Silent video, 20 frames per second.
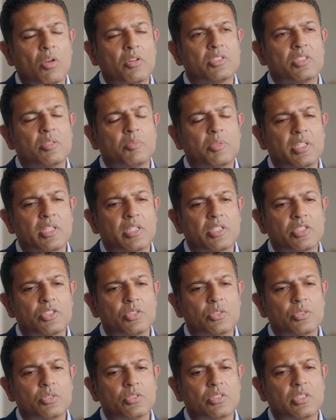are some of the
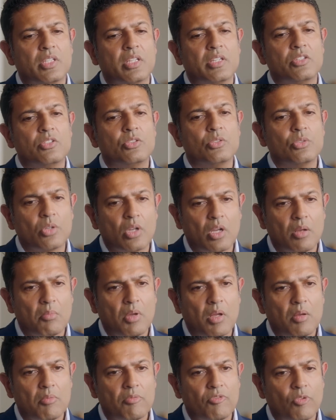issues that do come
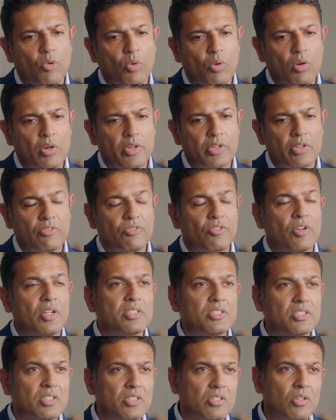up for your
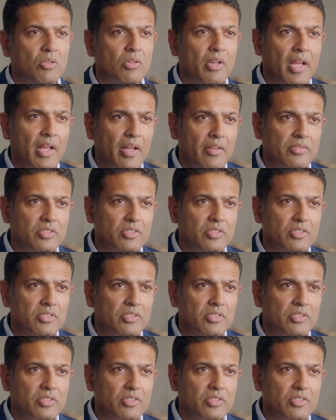friends that don't have